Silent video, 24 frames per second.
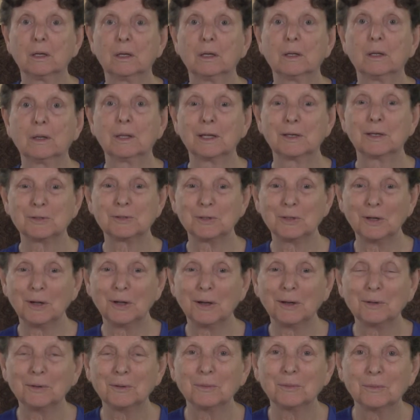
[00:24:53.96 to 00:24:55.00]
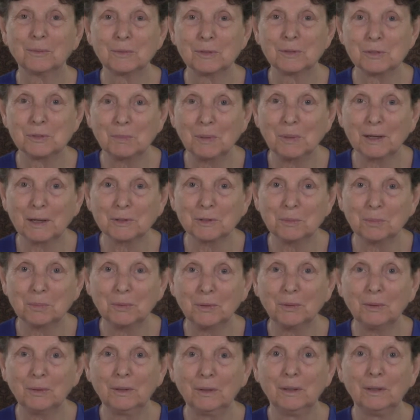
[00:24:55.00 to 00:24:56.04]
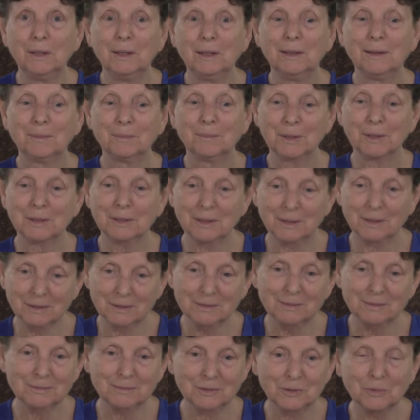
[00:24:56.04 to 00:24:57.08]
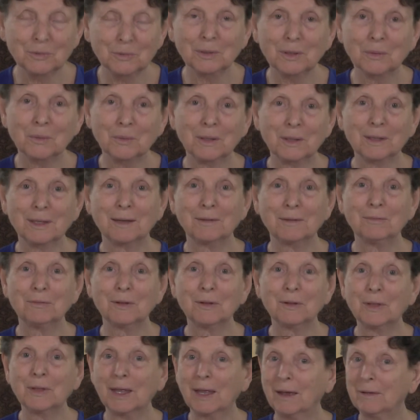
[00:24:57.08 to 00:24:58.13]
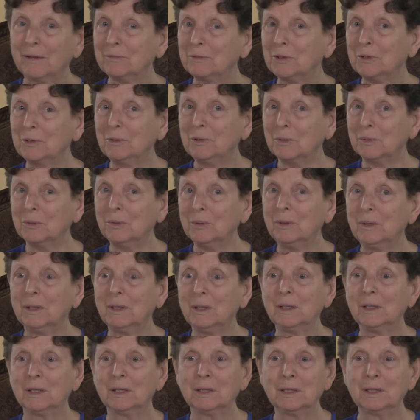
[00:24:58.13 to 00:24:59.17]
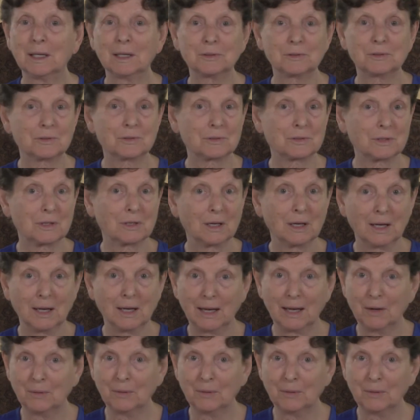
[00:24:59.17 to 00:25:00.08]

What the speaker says: that's not respectable, but they're doing what they feel they have to do, and that's how